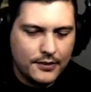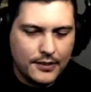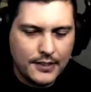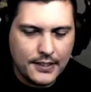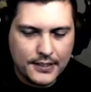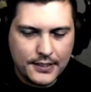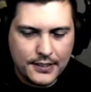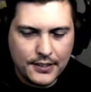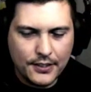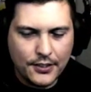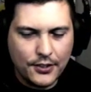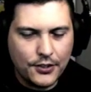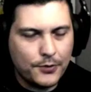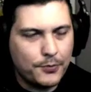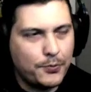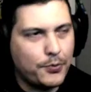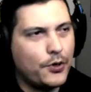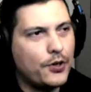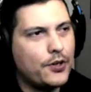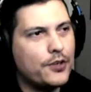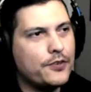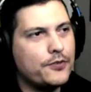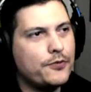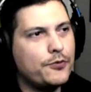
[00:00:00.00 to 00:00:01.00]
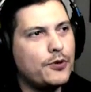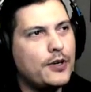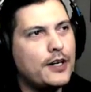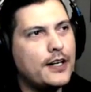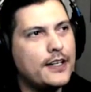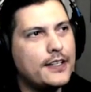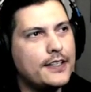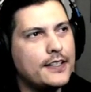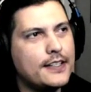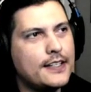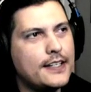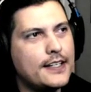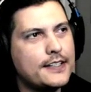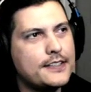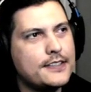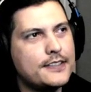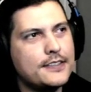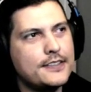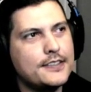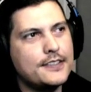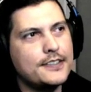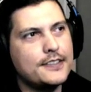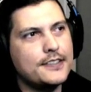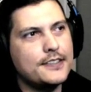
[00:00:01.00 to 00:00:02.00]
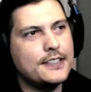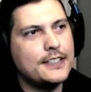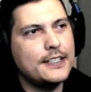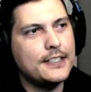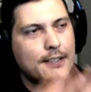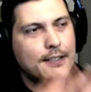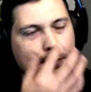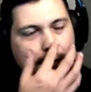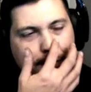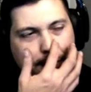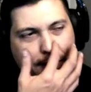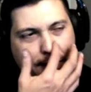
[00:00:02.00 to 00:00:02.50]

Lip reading: that's the other part of why the Nexus is here